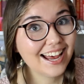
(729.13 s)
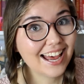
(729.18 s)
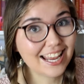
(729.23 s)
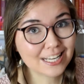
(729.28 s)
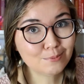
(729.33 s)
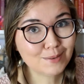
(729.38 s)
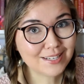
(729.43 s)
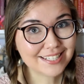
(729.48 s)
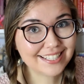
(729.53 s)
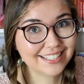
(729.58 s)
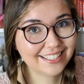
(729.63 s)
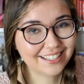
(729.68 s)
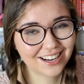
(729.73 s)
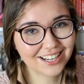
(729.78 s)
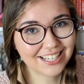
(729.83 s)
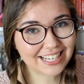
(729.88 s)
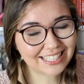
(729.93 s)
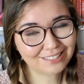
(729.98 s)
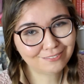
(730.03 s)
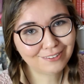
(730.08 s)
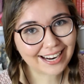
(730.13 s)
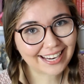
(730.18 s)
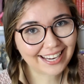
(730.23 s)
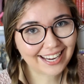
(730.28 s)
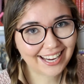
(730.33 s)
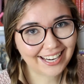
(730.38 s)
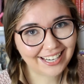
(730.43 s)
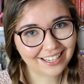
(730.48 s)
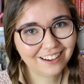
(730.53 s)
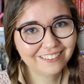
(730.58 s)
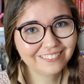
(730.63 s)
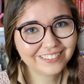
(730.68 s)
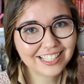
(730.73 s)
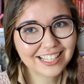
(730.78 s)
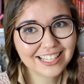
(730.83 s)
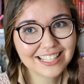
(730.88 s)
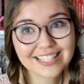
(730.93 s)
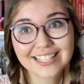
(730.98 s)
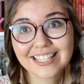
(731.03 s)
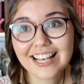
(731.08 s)
Especially not in YA
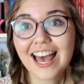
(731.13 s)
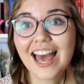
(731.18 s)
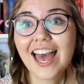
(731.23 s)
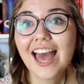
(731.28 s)
novels.